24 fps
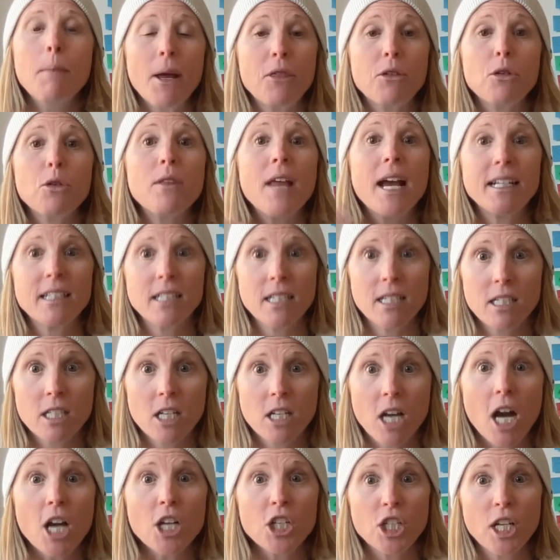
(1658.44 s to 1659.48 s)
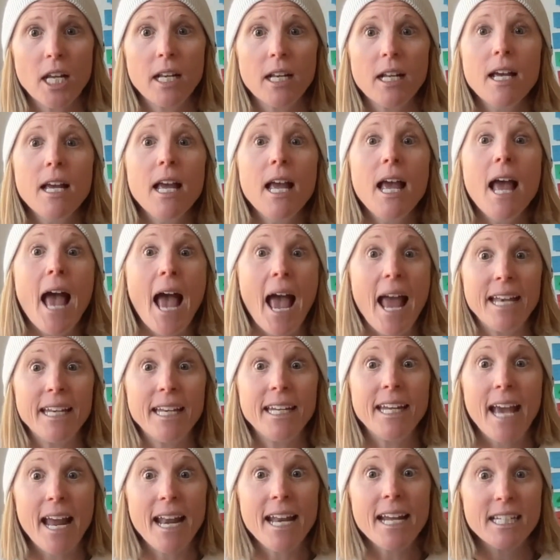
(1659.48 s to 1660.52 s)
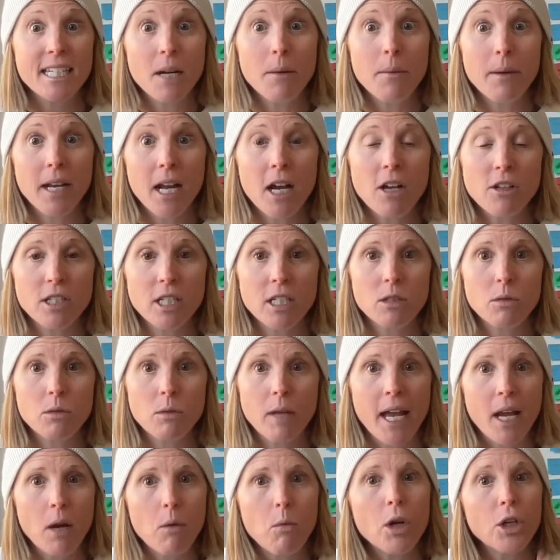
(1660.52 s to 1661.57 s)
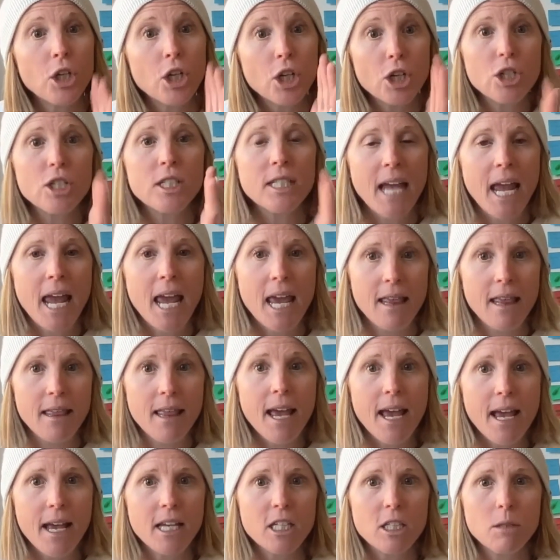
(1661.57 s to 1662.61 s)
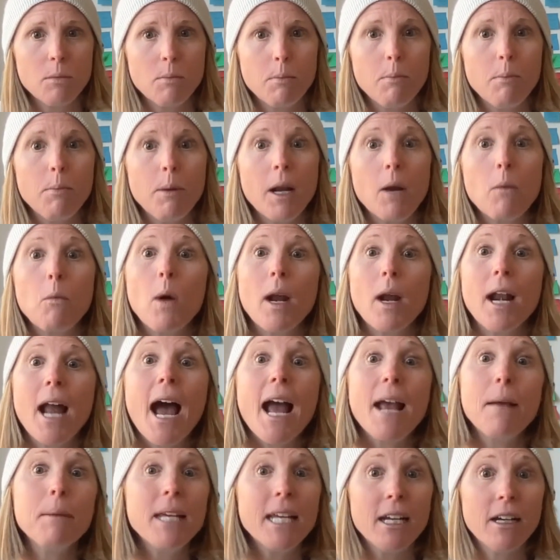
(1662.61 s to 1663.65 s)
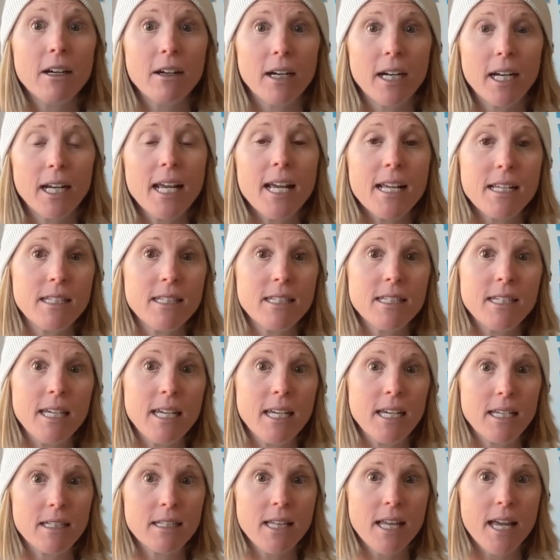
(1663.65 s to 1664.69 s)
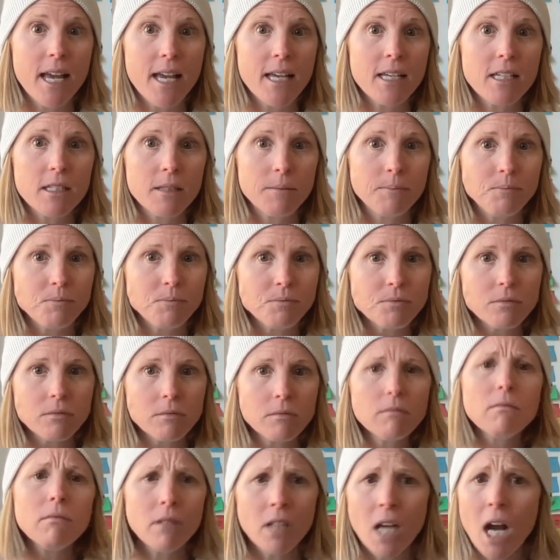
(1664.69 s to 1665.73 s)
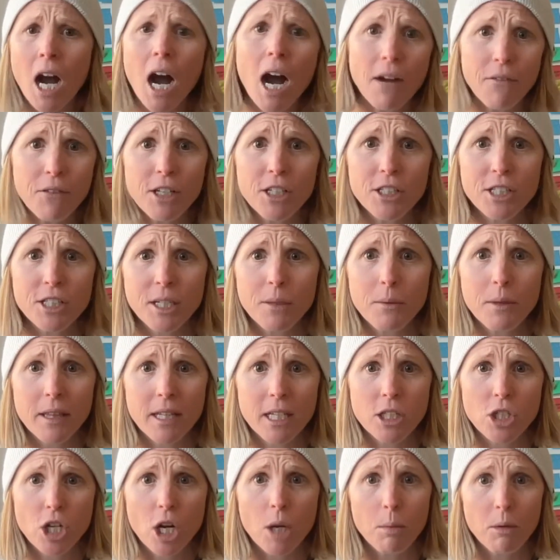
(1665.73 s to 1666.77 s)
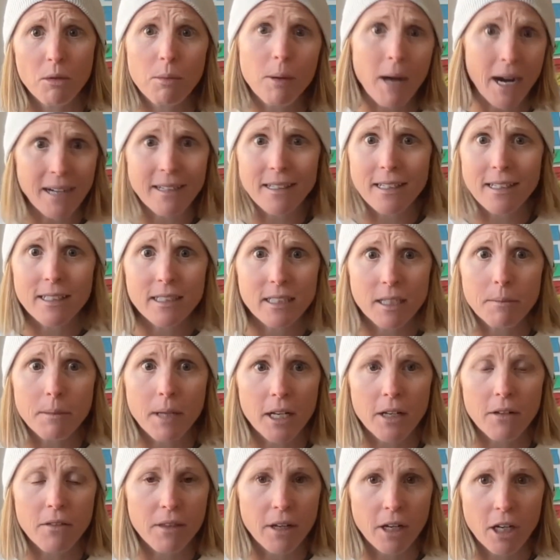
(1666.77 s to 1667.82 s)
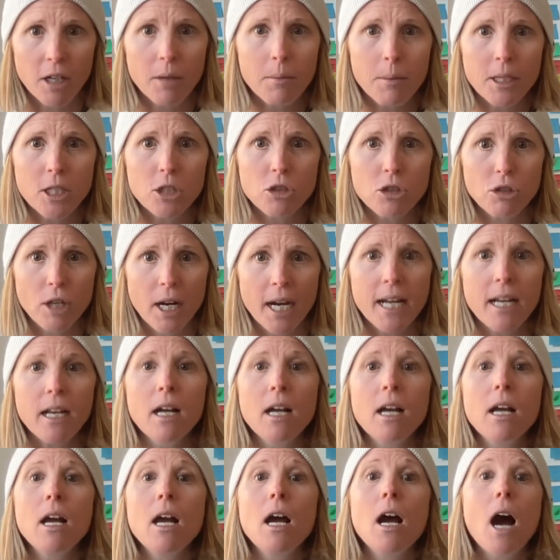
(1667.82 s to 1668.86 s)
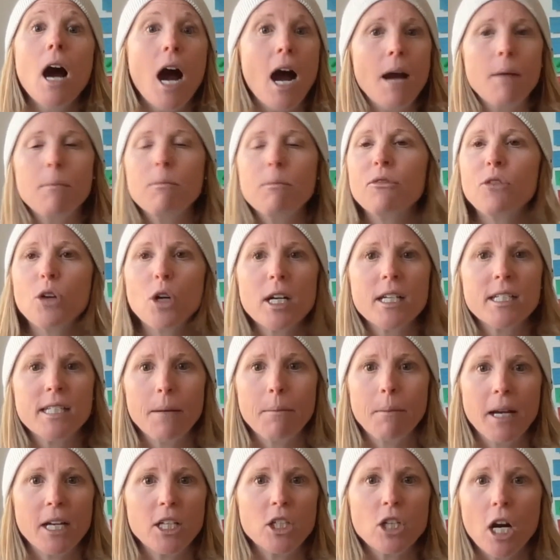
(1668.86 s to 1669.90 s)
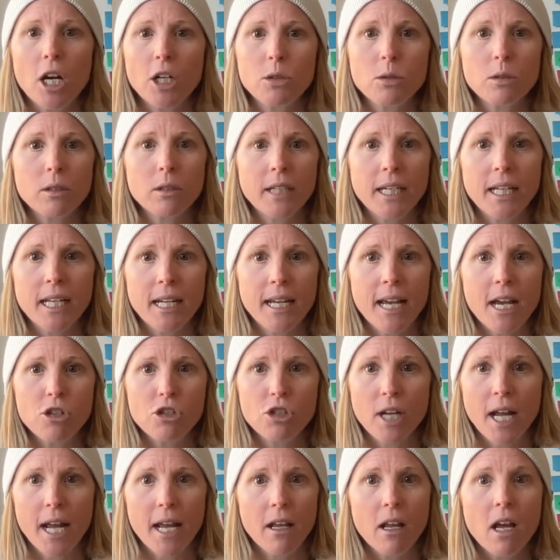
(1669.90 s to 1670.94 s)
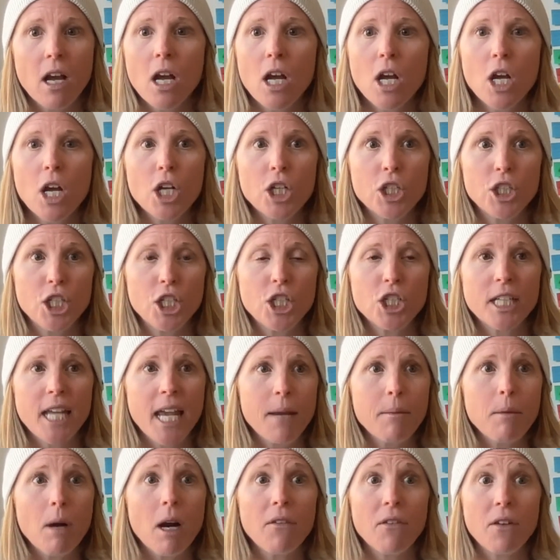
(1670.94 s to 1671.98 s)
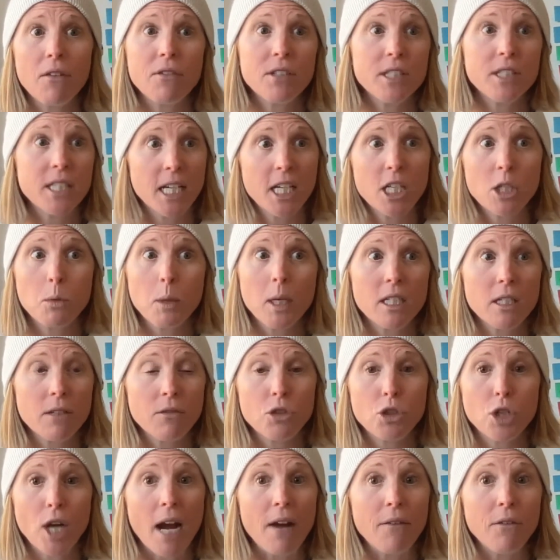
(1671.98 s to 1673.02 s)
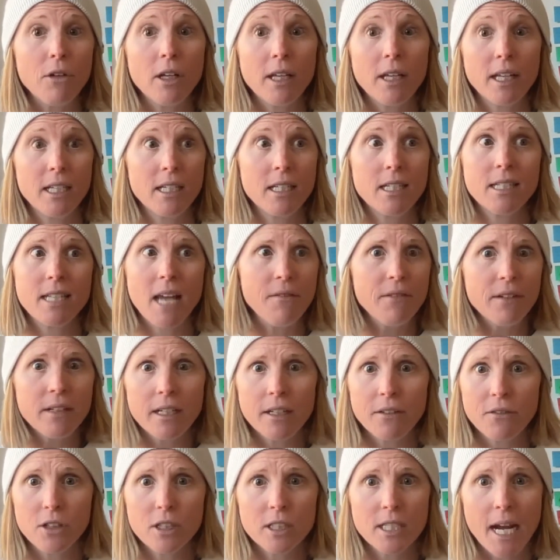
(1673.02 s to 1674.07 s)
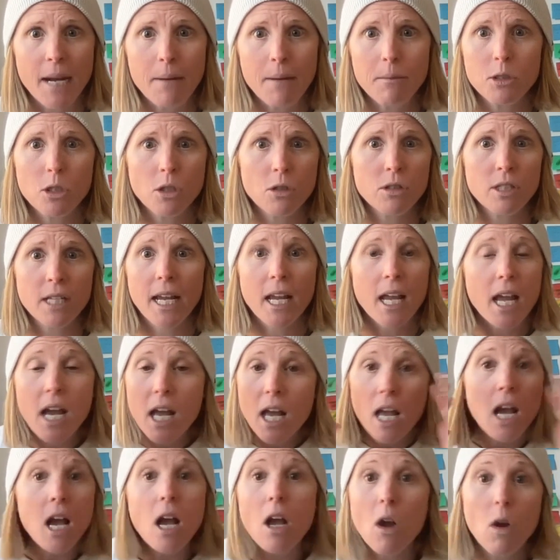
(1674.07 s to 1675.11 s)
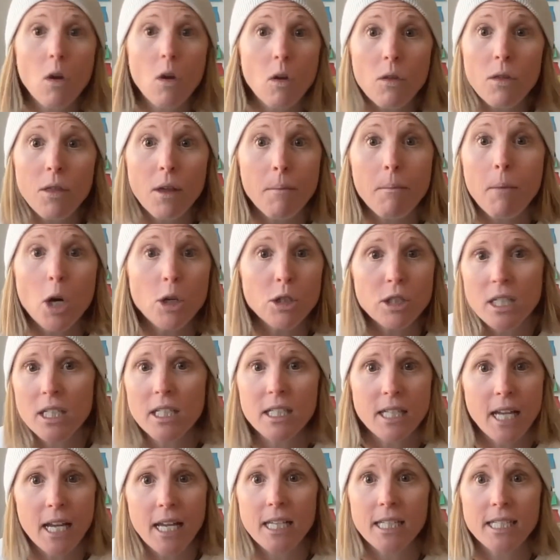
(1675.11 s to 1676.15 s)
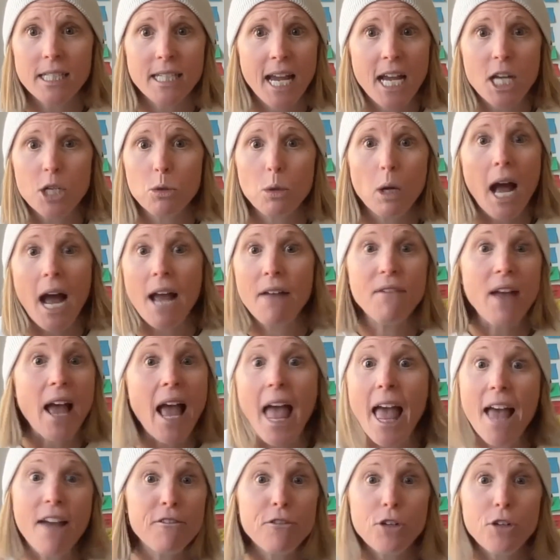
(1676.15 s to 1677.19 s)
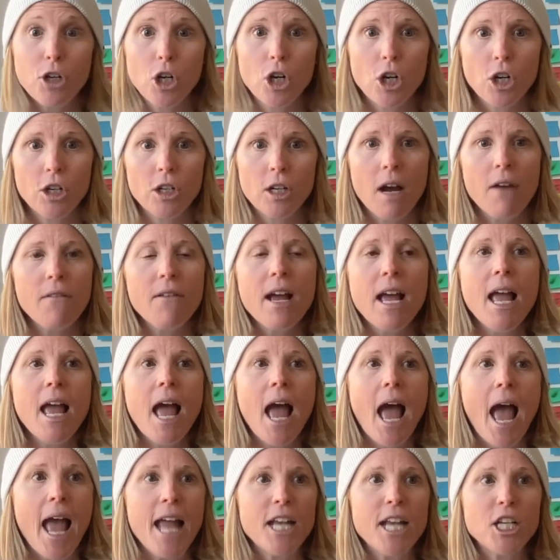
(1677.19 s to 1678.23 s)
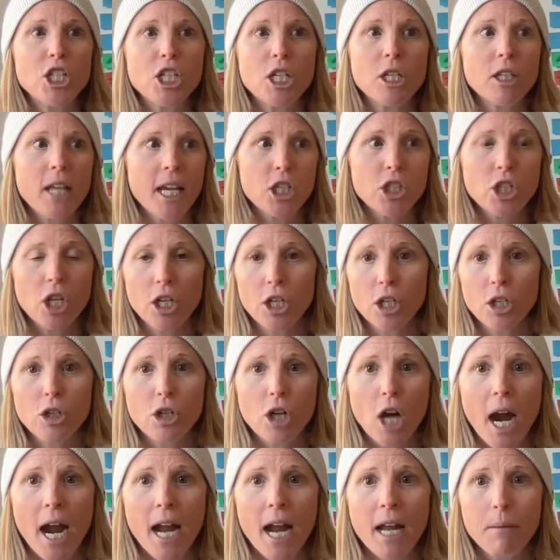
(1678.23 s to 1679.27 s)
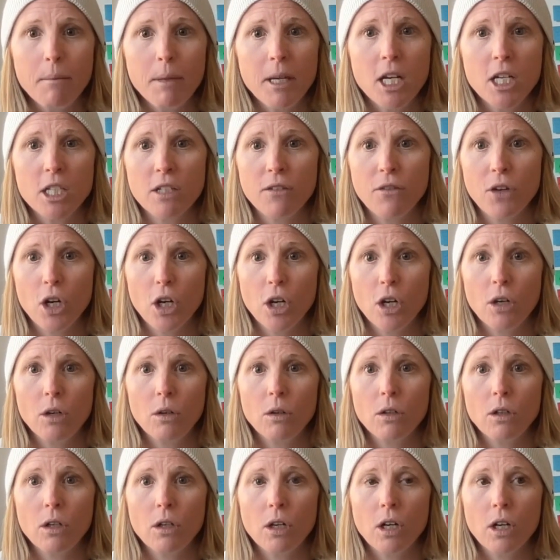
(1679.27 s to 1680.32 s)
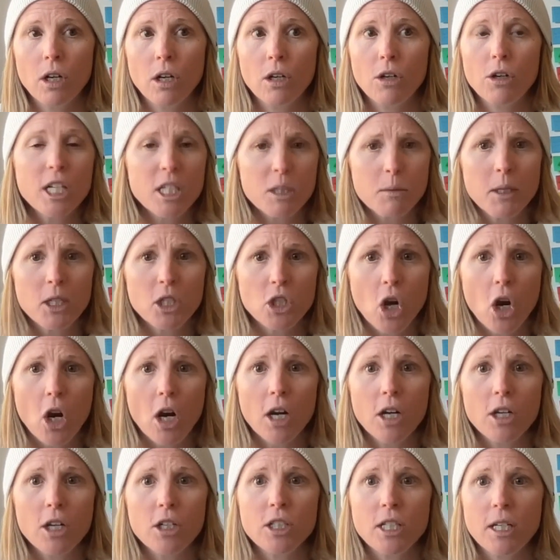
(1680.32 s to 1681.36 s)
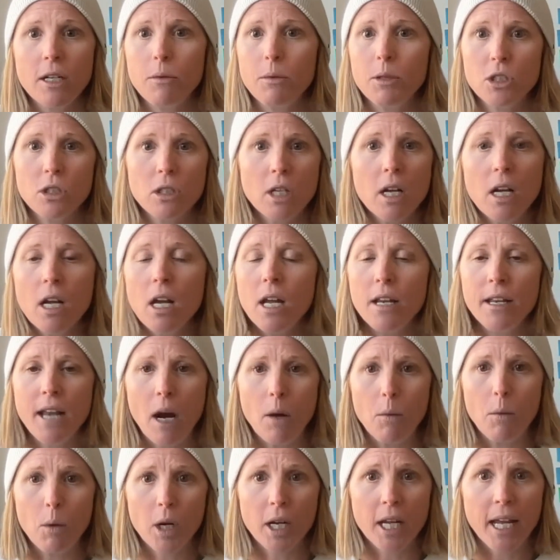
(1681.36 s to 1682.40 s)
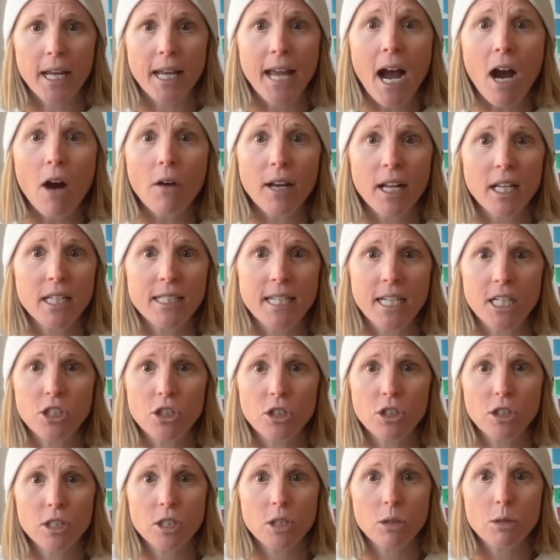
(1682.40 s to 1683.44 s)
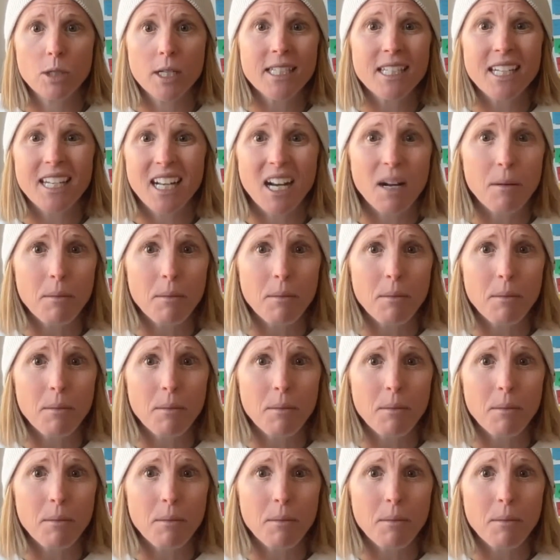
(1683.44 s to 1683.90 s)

But through that discussion and getting someone else's like, well, you're saying this, but what I'm hearing and seeing is this. Obviously, within scope of practice, I'm not a therapist, right? Uh, for example, I talked to a lady yesterday she just came off of six weeks of travel in seven different time zones, like the most insane schedule I've ever heard of. And she like started crying because of her her Christmas cards. It was not working out. It sent her into a tizzy.